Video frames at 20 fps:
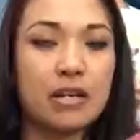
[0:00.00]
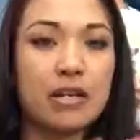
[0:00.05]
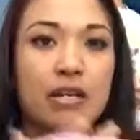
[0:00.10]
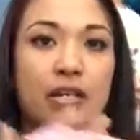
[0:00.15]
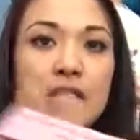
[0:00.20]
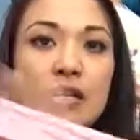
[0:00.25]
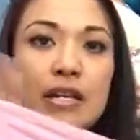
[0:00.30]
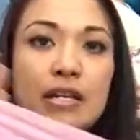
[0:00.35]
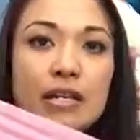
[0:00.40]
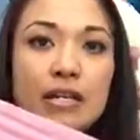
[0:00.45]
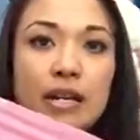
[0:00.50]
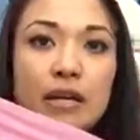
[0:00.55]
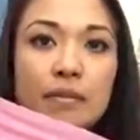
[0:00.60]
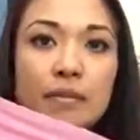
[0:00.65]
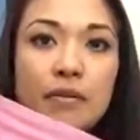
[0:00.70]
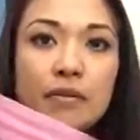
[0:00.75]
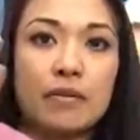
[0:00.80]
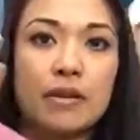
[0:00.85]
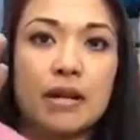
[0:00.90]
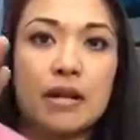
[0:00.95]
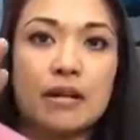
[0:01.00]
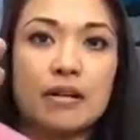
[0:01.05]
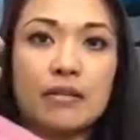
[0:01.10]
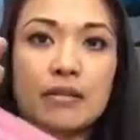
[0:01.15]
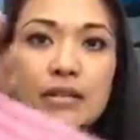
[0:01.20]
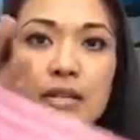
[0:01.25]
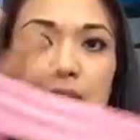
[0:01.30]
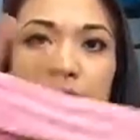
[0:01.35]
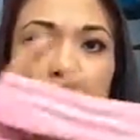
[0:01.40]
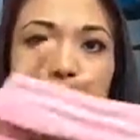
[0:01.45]
and then come
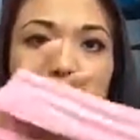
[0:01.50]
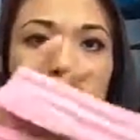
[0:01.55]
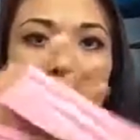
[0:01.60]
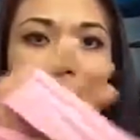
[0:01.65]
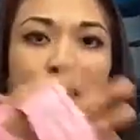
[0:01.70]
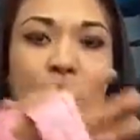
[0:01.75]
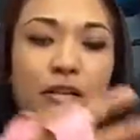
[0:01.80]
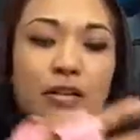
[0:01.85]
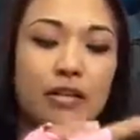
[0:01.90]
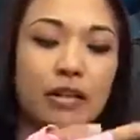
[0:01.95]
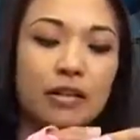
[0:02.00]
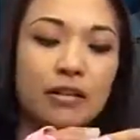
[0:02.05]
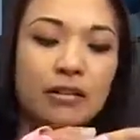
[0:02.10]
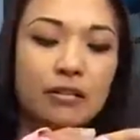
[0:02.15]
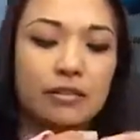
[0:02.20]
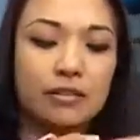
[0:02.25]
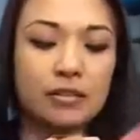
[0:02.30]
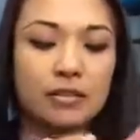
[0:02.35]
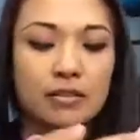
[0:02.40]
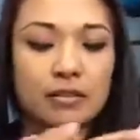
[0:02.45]
around and cover your knuckles.